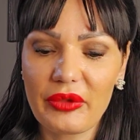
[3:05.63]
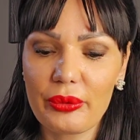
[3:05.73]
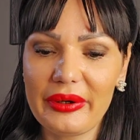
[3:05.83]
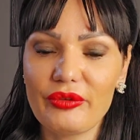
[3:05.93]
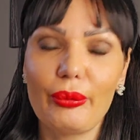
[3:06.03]

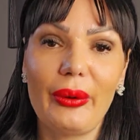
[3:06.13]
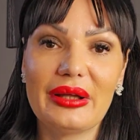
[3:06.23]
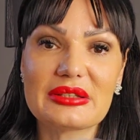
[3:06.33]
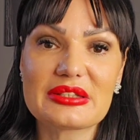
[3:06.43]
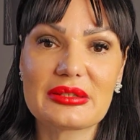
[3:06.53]
Three of
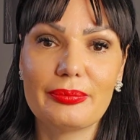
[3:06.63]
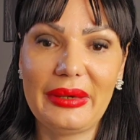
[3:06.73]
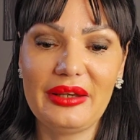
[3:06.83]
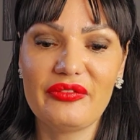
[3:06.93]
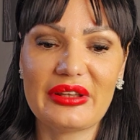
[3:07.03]
Wands,
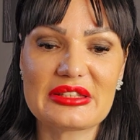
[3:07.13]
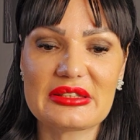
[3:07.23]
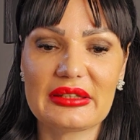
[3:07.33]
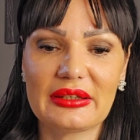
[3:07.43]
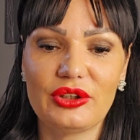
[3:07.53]

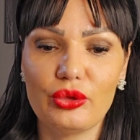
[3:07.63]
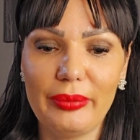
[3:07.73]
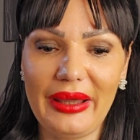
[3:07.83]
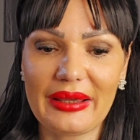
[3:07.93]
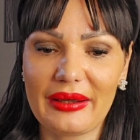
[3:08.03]
manifesting you
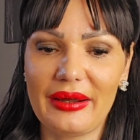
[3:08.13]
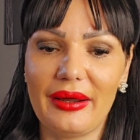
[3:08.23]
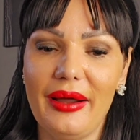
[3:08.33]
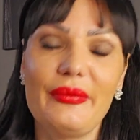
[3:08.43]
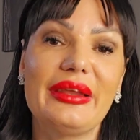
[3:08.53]
back,
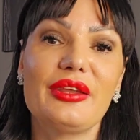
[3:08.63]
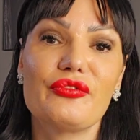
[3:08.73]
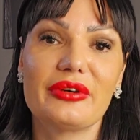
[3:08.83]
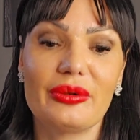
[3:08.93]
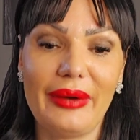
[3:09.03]
waiting
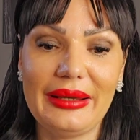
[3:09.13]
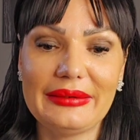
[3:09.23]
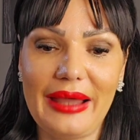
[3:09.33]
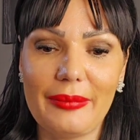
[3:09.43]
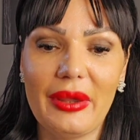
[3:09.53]
for the right
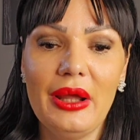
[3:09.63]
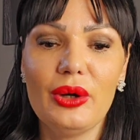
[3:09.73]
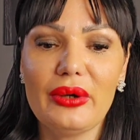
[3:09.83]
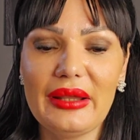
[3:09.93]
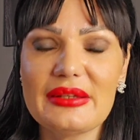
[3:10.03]
time.
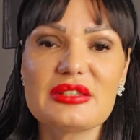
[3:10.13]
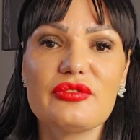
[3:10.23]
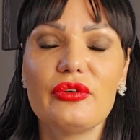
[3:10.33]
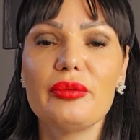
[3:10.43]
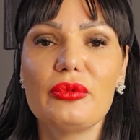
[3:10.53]
Look at this
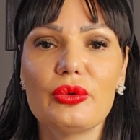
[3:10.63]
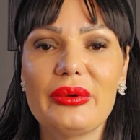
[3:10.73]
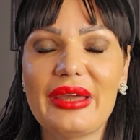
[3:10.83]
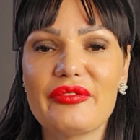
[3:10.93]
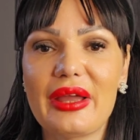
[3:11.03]
full moon, we
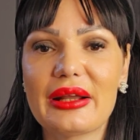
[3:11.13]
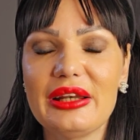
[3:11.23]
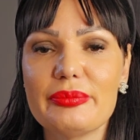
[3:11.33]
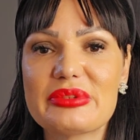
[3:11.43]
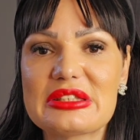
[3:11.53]
have
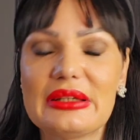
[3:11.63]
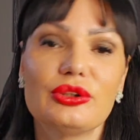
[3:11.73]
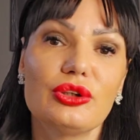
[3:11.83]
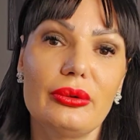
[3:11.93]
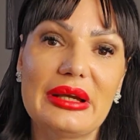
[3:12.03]
eclipse
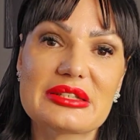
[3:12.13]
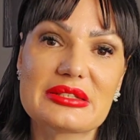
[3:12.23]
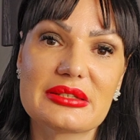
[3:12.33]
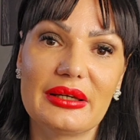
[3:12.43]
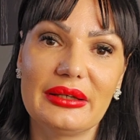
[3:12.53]
in
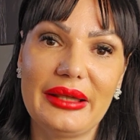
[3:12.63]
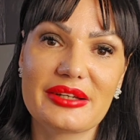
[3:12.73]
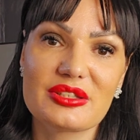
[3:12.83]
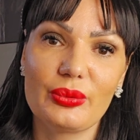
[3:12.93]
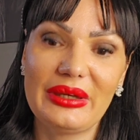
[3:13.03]
Taurus
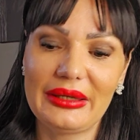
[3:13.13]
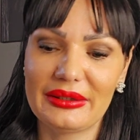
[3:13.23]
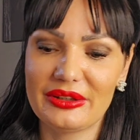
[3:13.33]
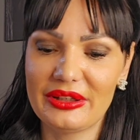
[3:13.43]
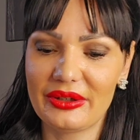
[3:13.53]
next
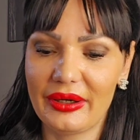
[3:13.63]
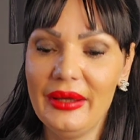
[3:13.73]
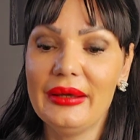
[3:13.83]
weekend here.